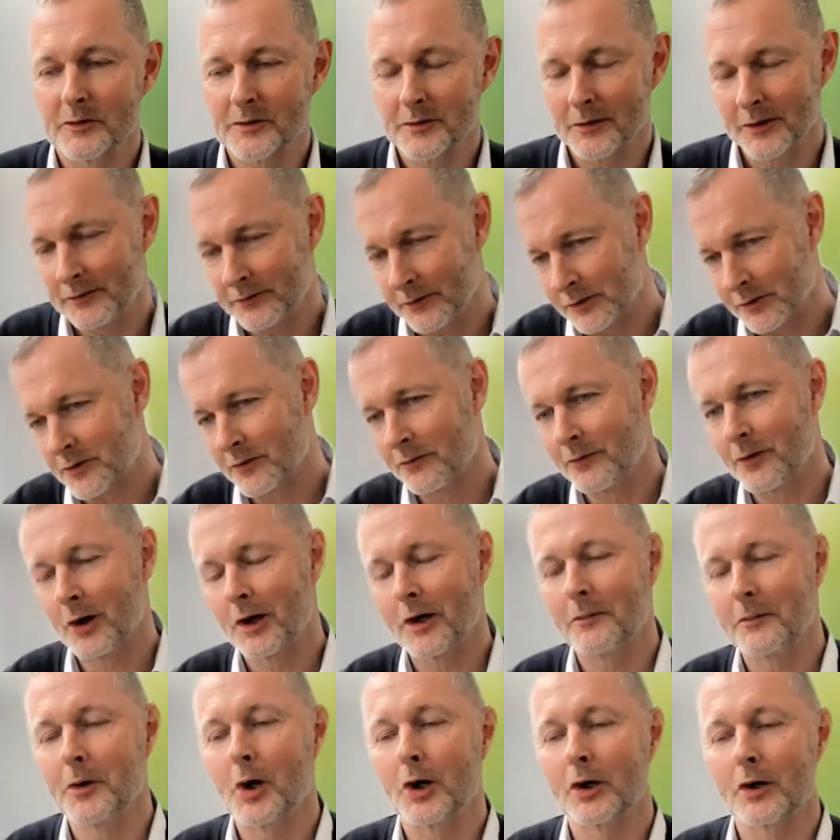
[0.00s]
So first of all,
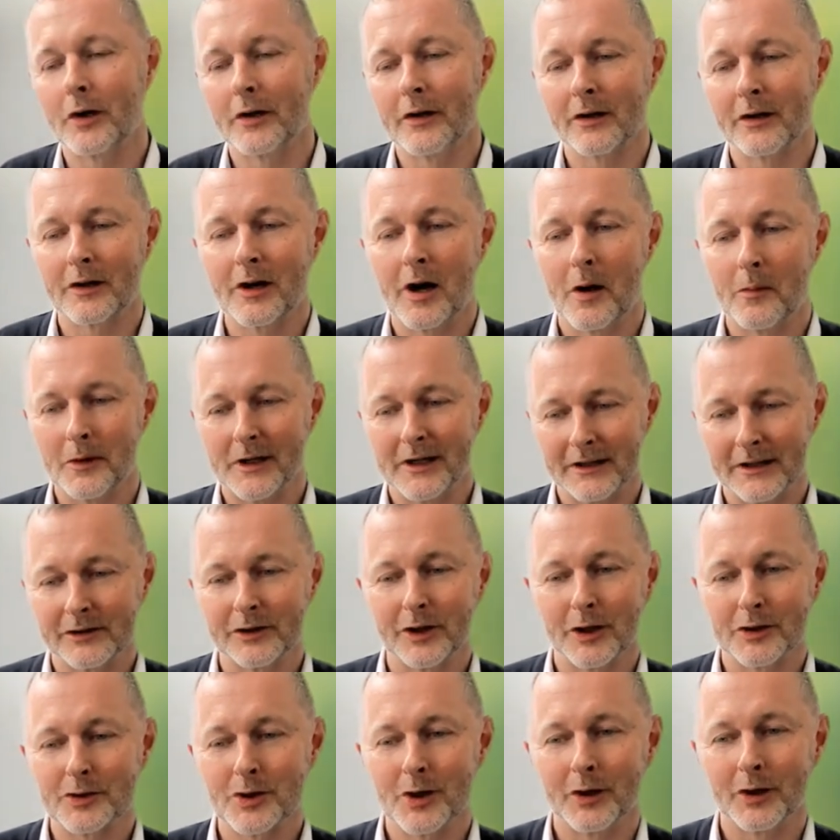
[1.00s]
I'm not going to comment as
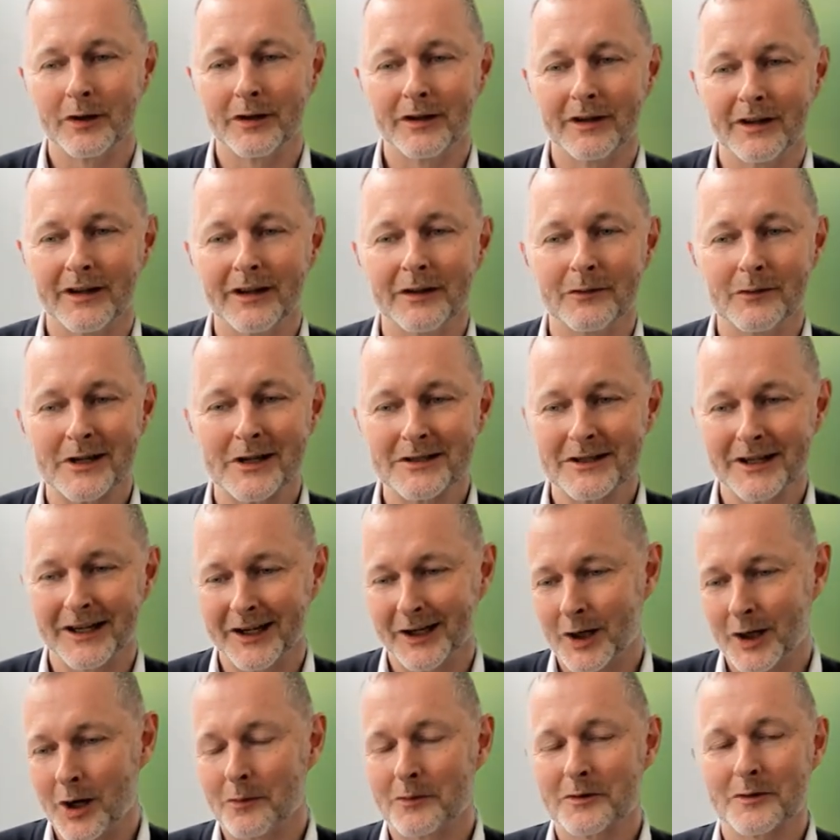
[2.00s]
such on investing in
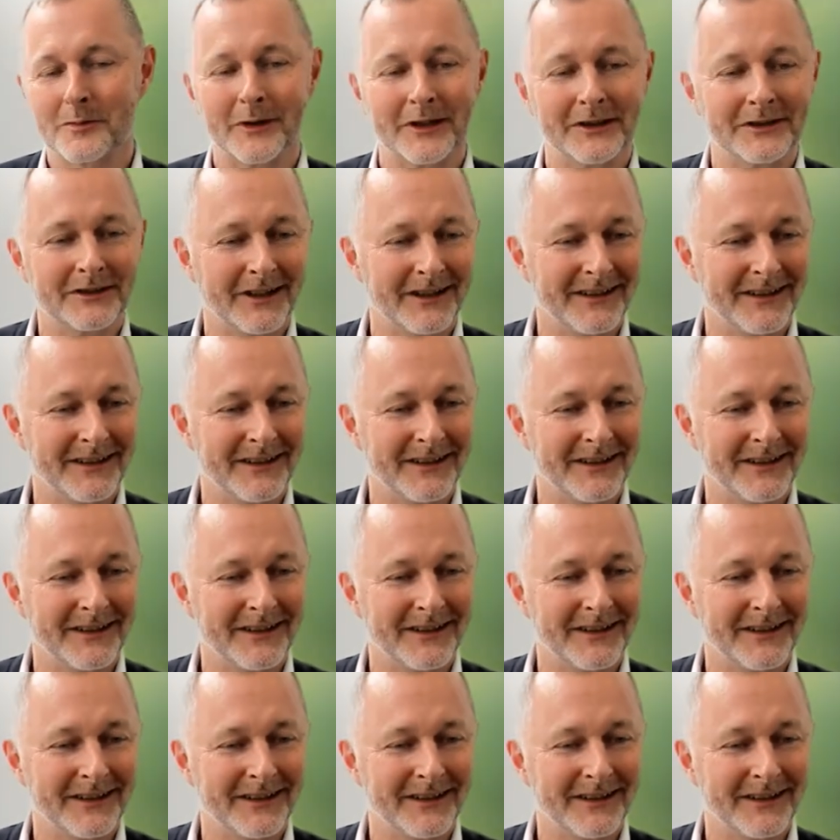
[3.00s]
GOMspace.